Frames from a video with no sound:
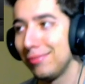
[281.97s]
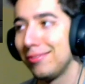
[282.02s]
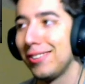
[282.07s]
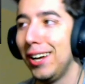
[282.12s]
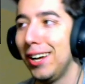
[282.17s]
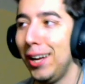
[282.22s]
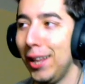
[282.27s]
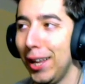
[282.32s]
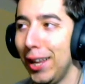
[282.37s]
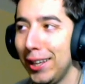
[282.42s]

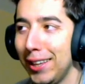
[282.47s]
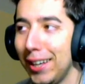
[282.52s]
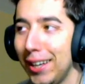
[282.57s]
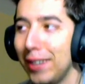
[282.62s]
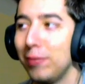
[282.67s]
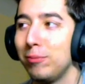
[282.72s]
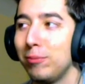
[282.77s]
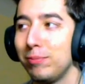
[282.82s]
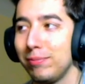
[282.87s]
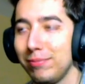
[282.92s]
I like that.
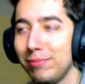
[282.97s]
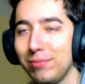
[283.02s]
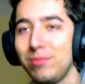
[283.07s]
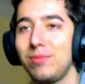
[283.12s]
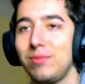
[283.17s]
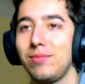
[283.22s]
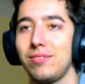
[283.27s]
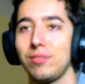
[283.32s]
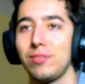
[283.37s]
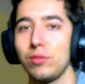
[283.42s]
Whatever, you get
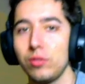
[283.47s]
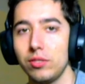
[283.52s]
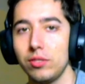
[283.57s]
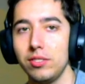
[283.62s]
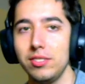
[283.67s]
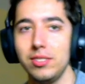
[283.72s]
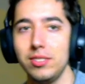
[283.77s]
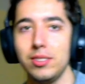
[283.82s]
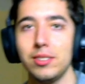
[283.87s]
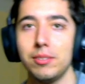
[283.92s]
the point.
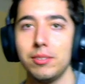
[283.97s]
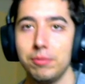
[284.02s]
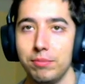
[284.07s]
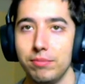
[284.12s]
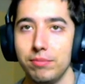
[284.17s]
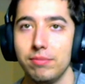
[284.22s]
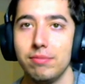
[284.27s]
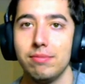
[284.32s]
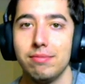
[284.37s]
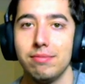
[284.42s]
The supporting
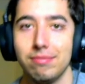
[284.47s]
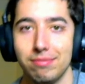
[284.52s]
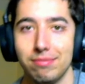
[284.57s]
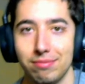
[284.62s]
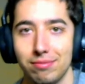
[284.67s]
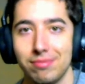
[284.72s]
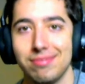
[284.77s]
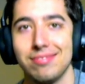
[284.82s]
characters are all